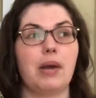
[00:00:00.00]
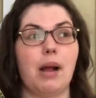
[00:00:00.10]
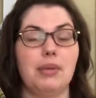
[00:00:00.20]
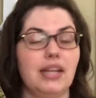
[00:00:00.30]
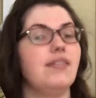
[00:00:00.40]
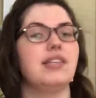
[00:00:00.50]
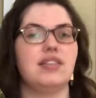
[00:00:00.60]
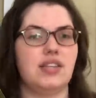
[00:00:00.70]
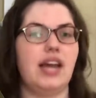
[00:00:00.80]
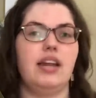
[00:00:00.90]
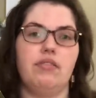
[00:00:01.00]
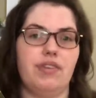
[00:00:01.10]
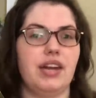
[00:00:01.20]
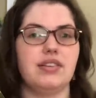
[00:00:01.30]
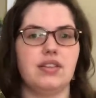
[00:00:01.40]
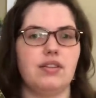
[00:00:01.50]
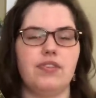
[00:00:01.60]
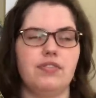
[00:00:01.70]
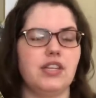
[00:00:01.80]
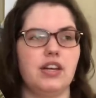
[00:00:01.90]
But I believe it's set in Venice in the
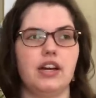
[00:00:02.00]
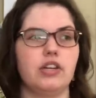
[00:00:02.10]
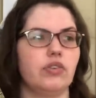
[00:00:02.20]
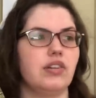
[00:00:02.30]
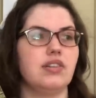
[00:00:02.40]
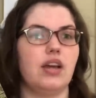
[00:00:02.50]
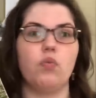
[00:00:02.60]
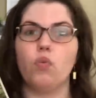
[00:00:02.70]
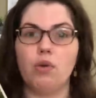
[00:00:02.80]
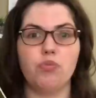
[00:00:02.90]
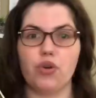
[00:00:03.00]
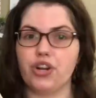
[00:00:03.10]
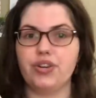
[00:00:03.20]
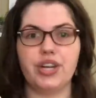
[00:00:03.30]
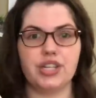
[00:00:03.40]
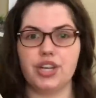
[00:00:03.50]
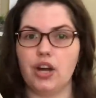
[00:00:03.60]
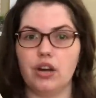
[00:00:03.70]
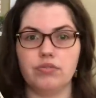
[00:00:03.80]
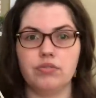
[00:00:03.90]
1500s, and what more do you need to
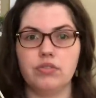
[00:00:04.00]
know?